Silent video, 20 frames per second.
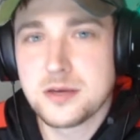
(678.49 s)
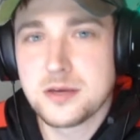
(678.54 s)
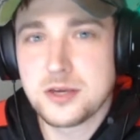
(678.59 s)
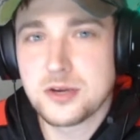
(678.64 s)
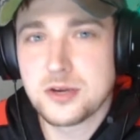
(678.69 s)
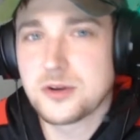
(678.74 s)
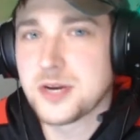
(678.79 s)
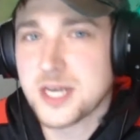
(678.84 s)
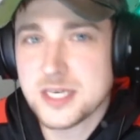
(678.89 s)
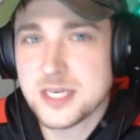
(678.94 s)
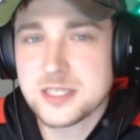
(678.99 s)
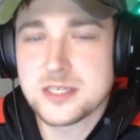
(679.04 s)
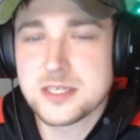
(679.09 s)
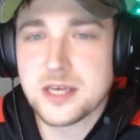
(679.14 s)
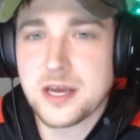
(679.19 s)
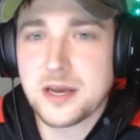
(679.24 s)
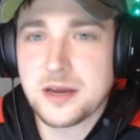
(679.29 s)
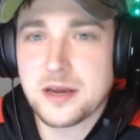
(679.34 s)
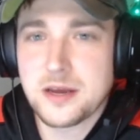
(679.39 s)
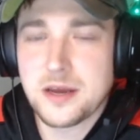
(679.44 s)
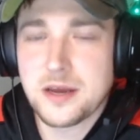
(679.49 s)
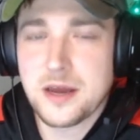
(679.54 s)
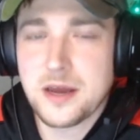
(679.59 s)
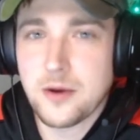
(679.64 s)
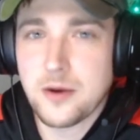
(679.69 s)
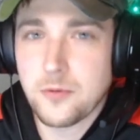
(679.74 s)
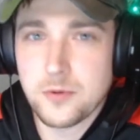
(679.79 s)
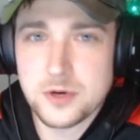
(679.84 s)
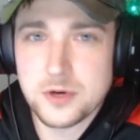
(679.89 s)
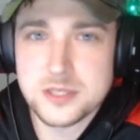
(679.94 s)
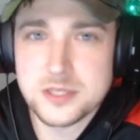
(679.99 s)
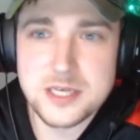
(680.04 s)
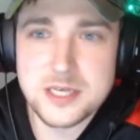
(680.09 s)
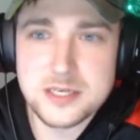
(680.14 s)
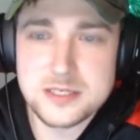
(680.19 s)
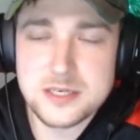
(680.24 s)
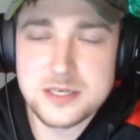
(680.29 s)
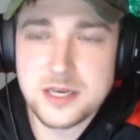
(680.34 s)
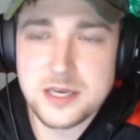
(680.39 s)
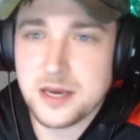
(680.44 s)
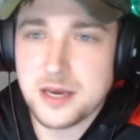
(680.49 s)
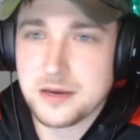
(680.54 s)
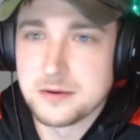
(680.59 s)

your nest egg at where it's at today.